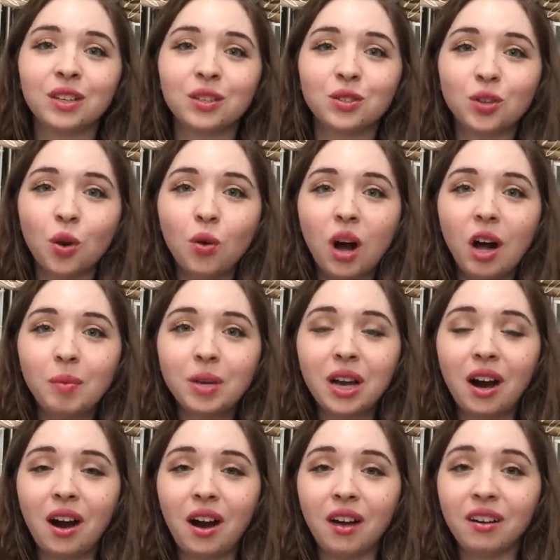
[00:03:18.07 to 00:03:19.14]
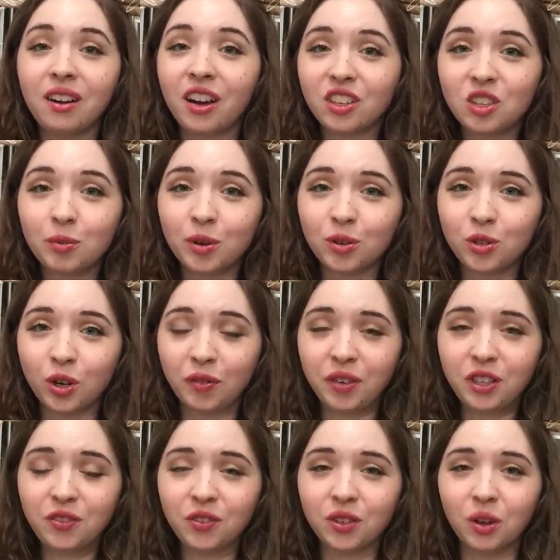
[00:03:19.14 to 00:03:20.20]
So I'll be on customer
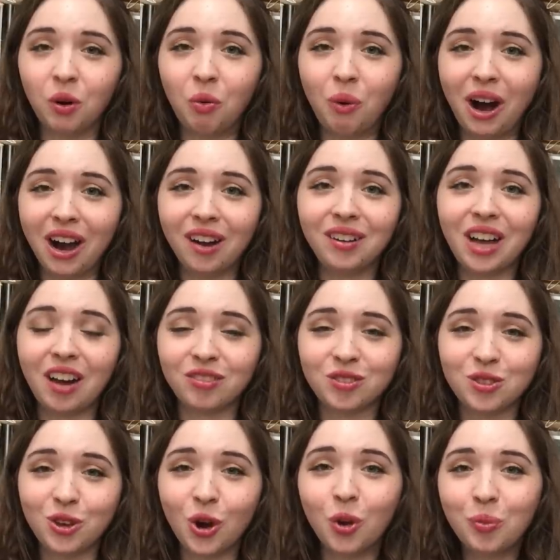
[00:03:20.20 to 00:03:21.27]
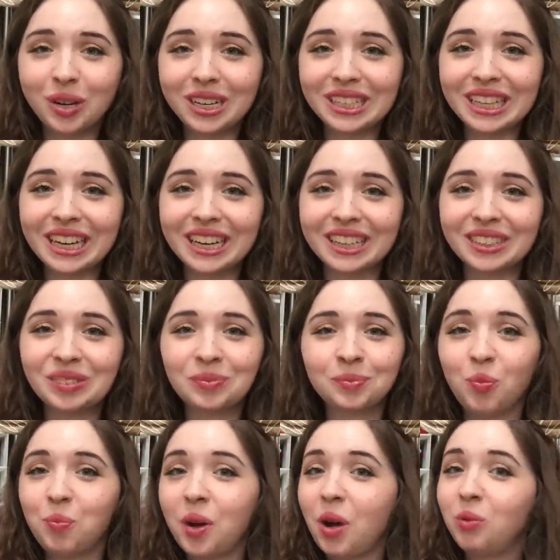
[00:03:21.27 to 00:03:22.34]
service for a while after the opening there,
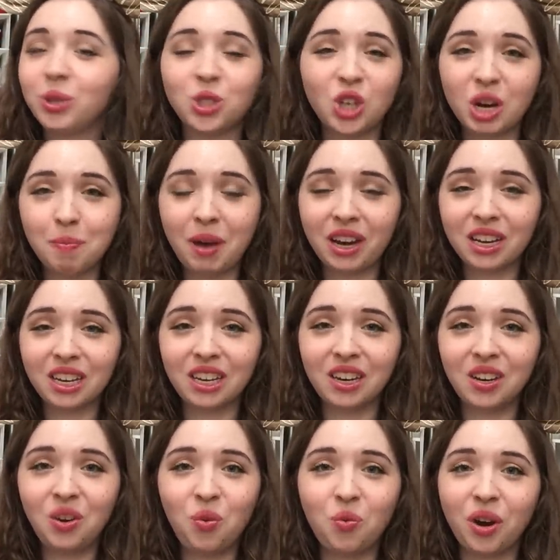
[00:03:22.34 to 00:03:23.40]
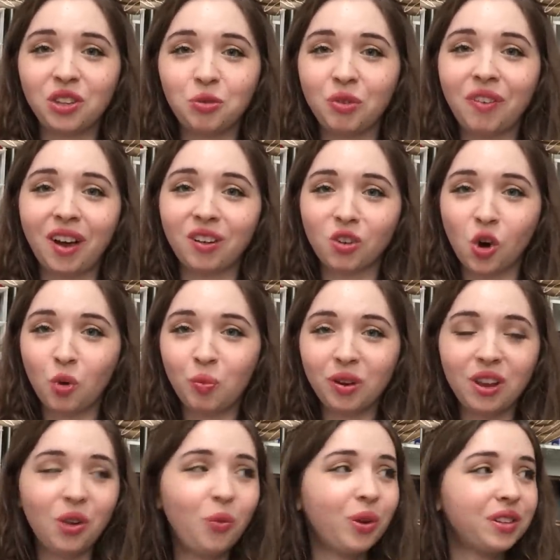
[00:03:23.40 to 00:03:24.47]
but we'll check back in once we've had our opening.